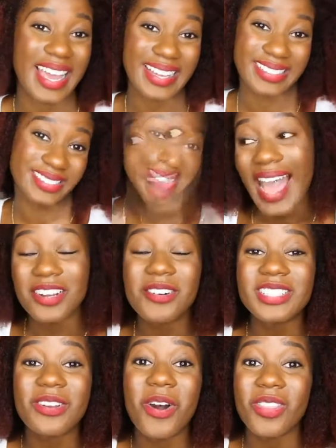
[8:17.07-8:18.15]
and I don't
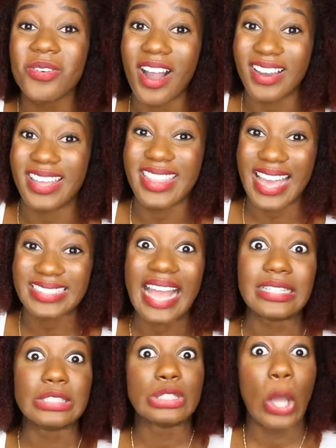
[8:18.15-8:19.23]
want to go through all of that
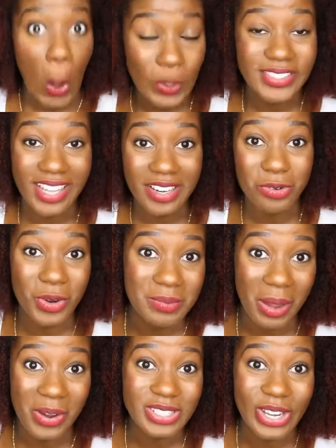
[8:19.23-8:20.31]
and totally ruin
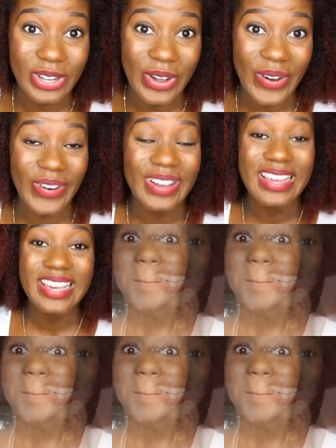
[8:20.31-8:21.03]
my wash and go.